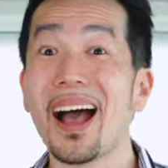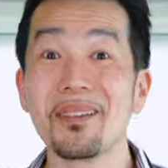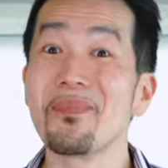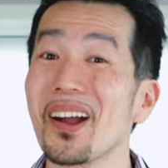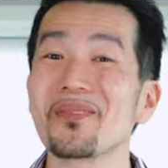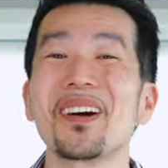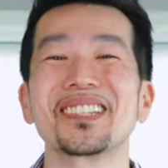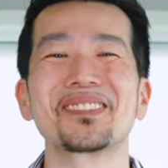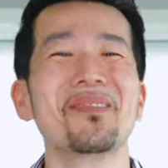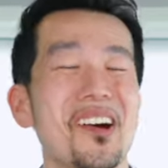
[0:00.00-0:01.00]
I'm Marc
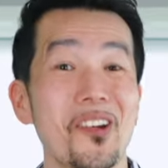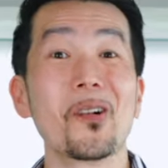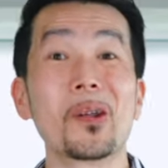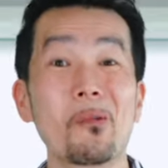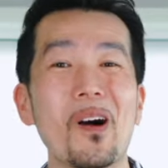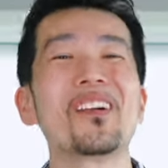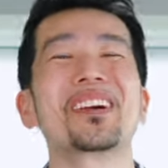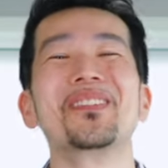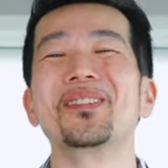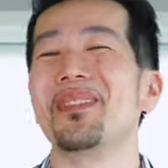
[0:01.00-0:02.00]
Matsumoto and
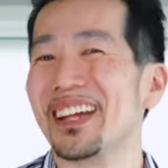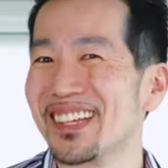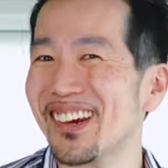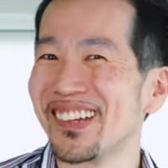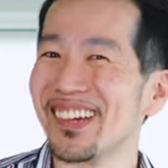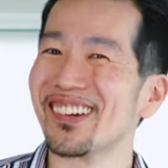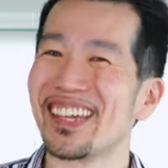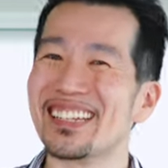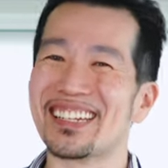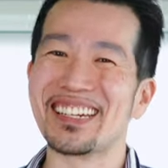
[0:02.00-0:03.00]
welcome to my Tokyo
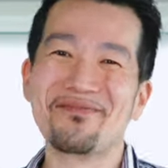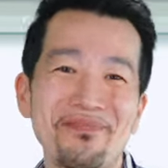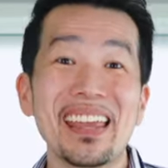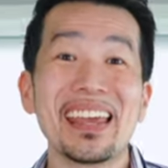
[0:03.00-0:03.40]
kitchen.